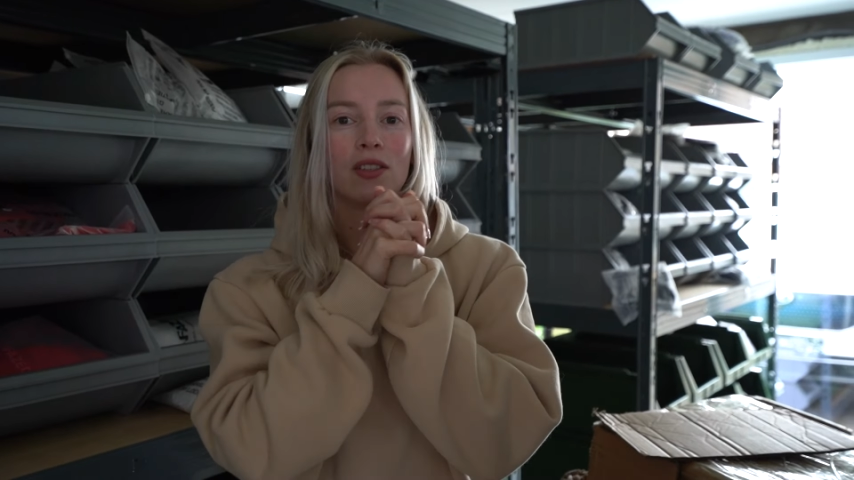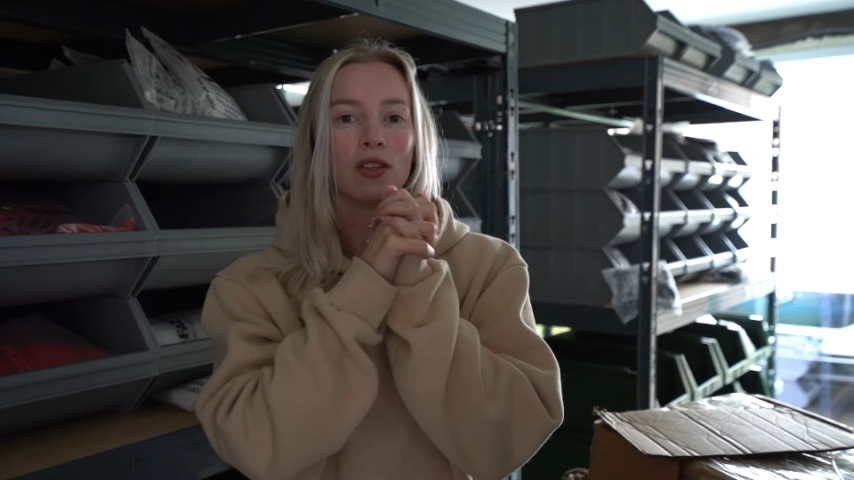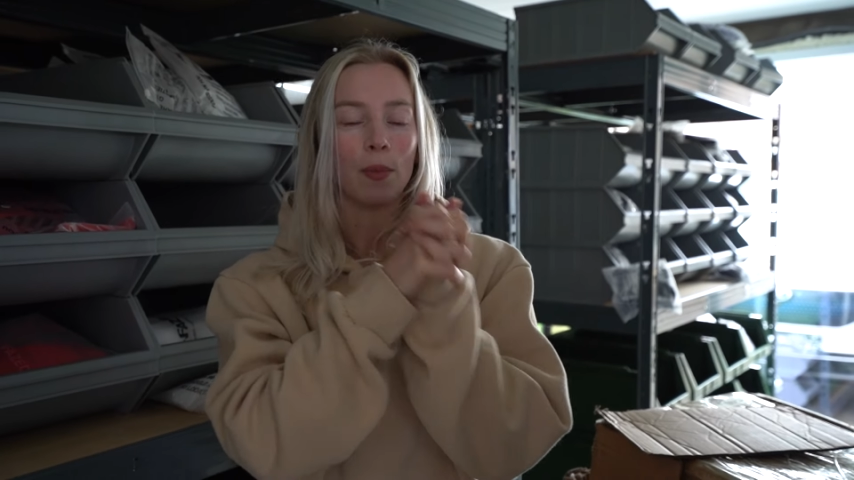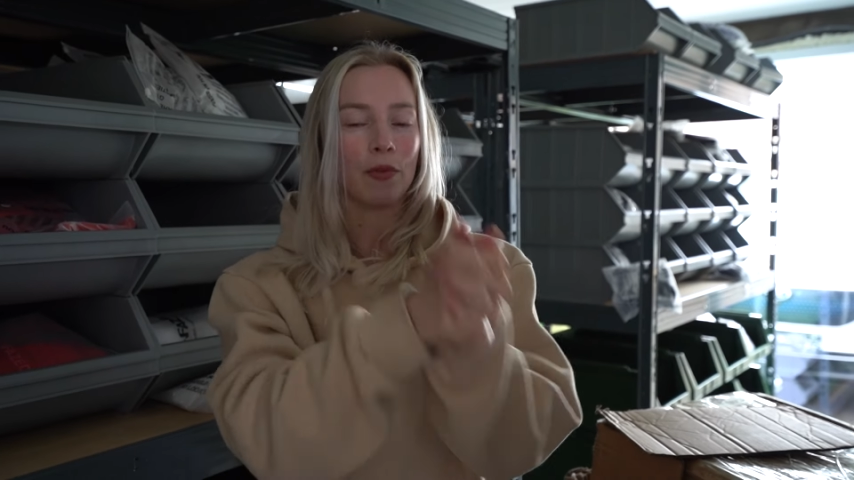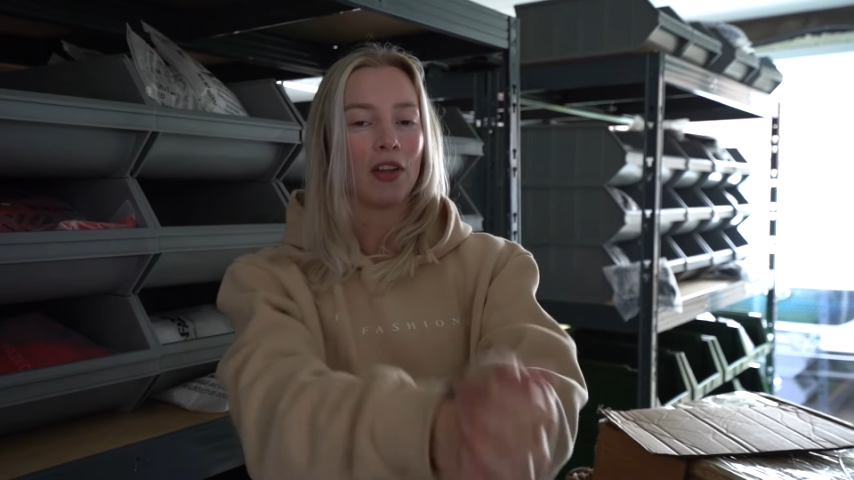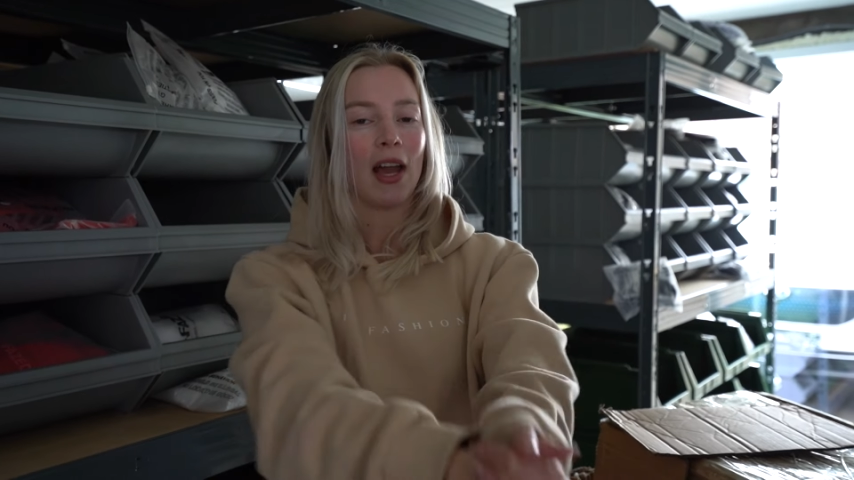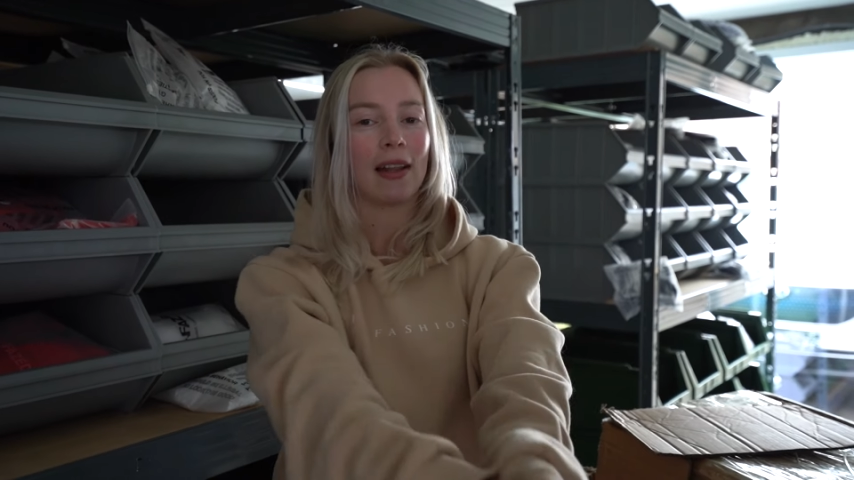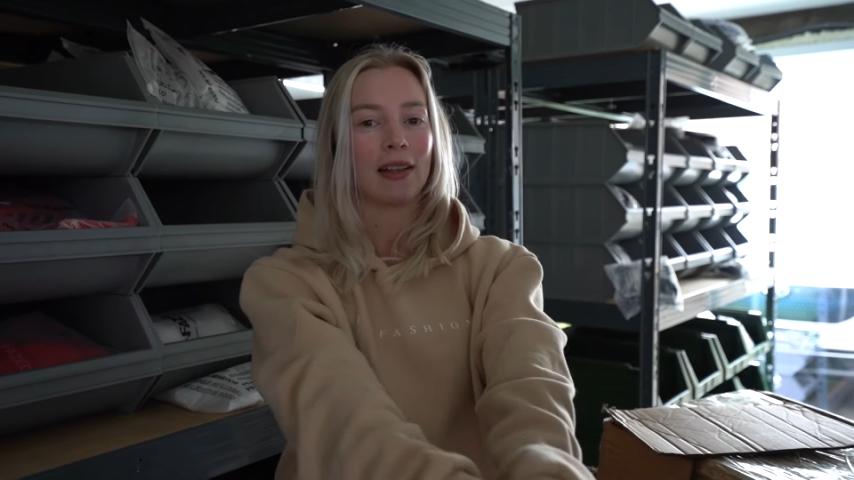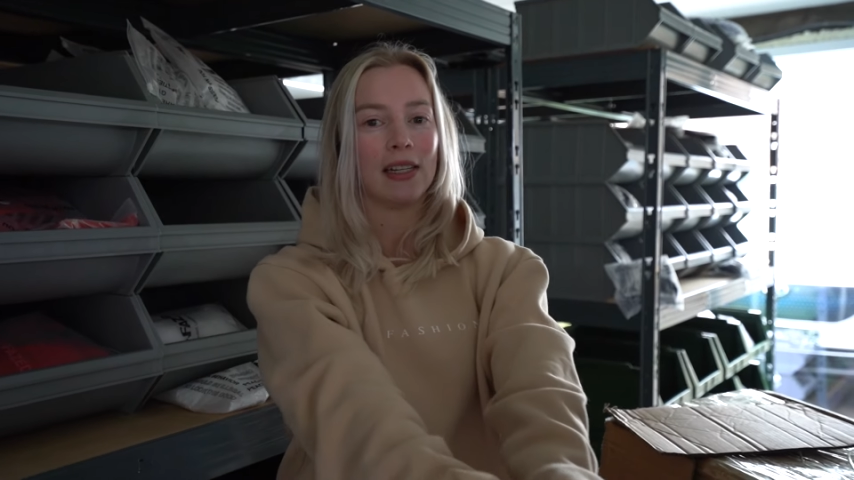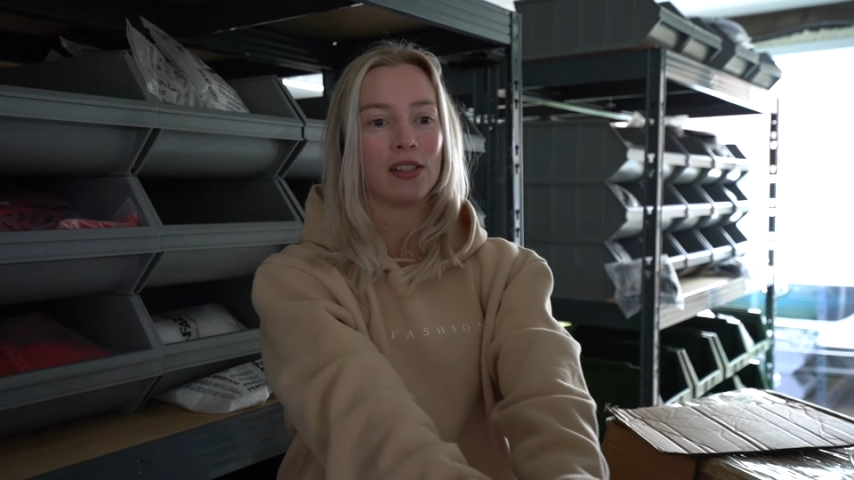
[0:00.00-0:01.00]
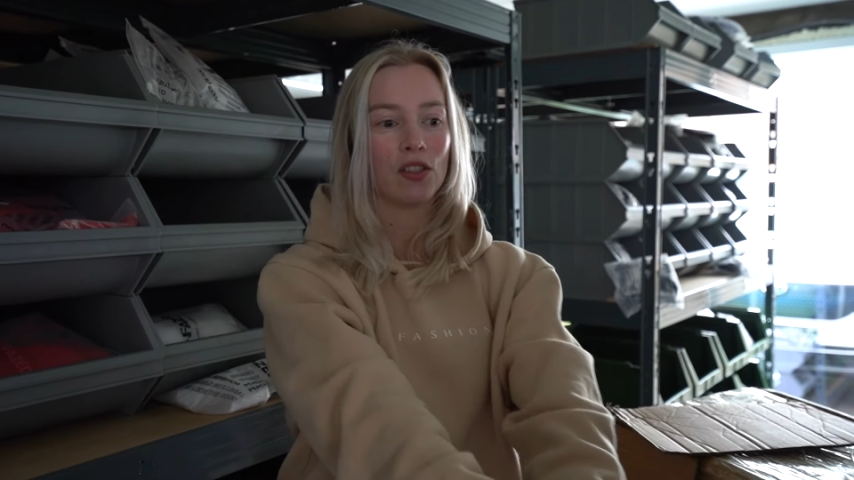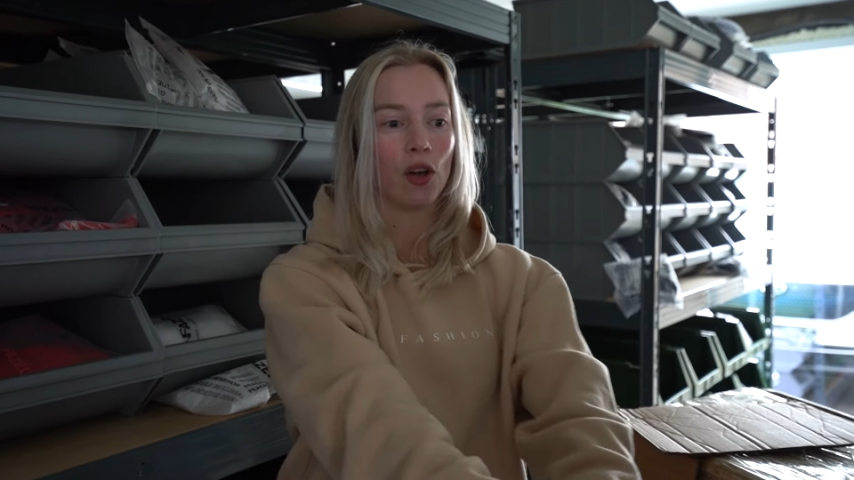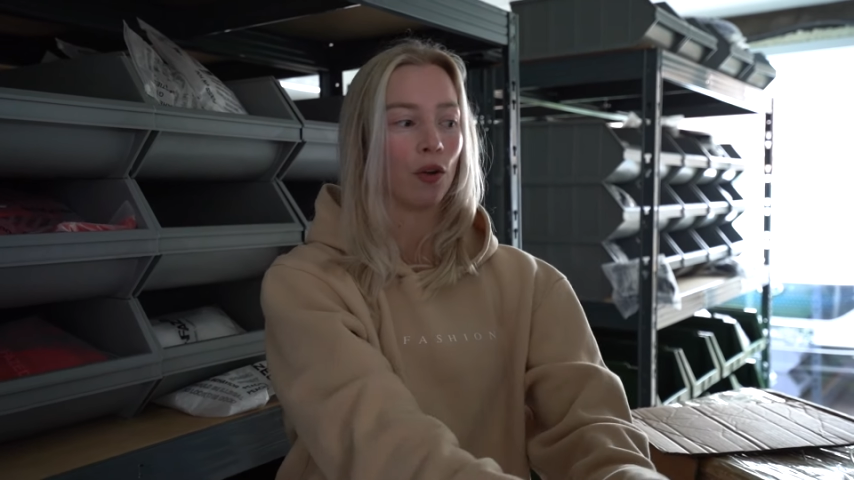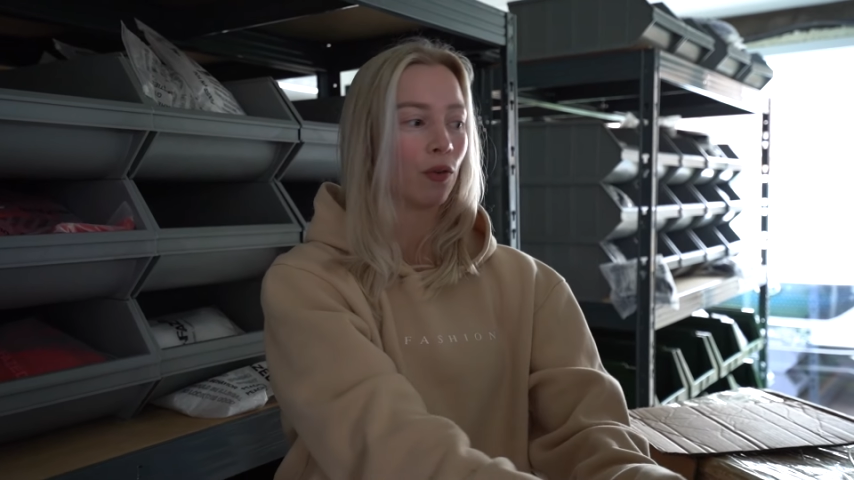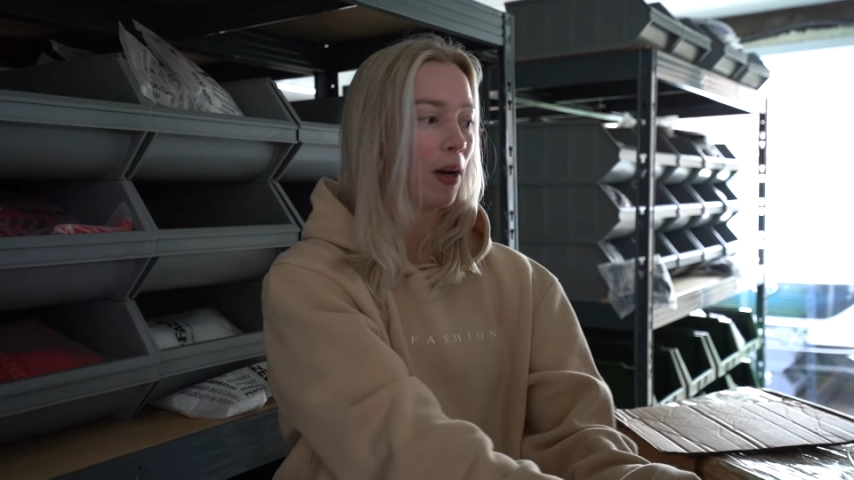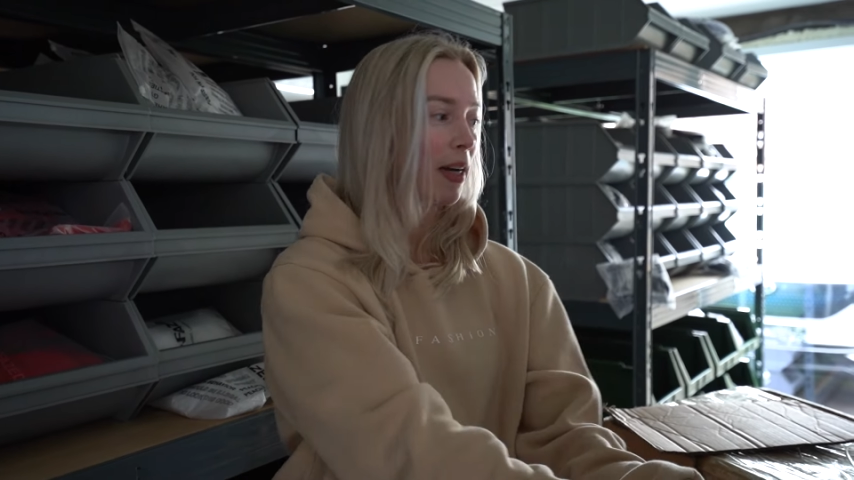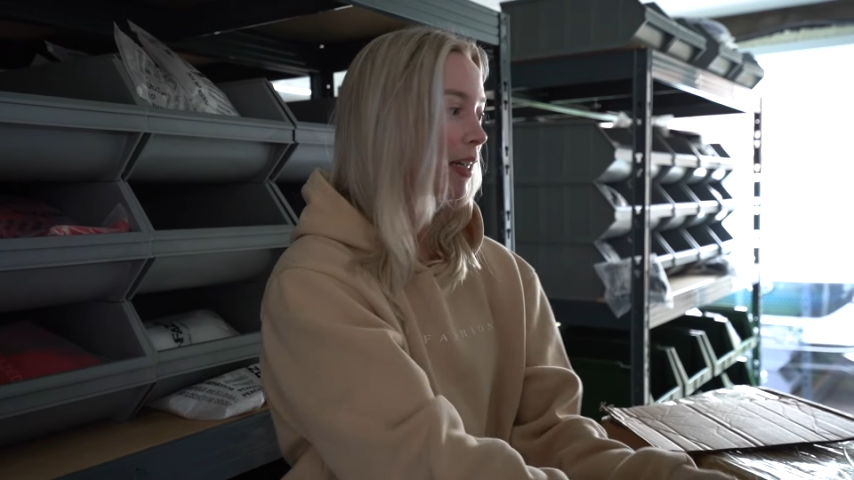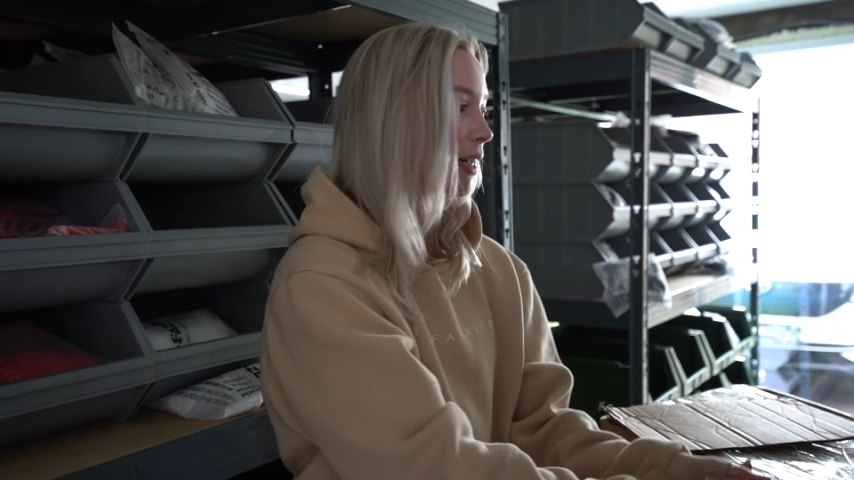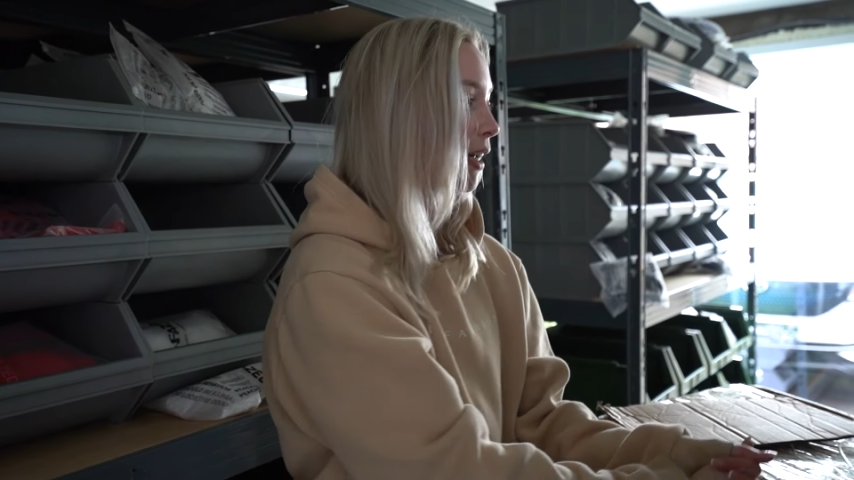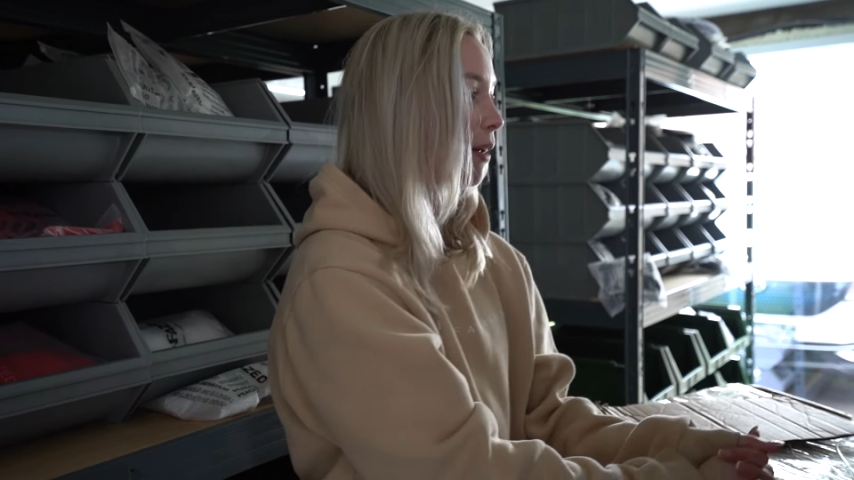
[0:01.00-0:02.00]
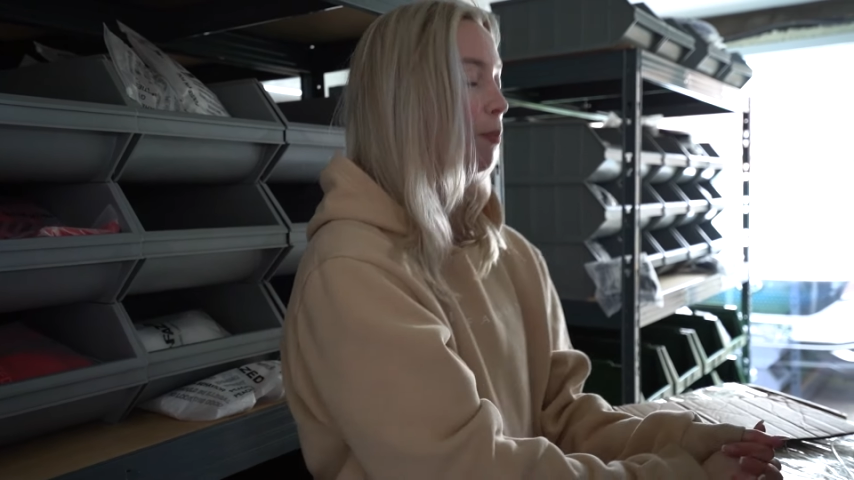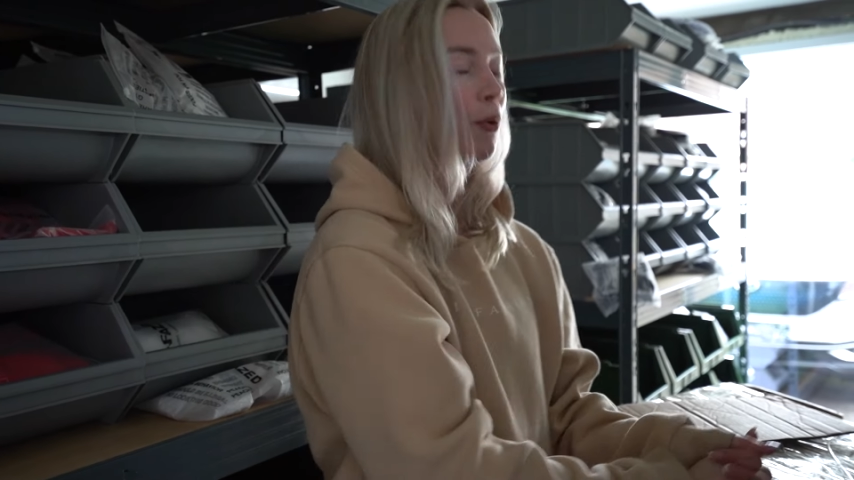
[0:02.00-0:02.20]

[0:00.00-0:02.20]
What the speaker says: some of the athletes already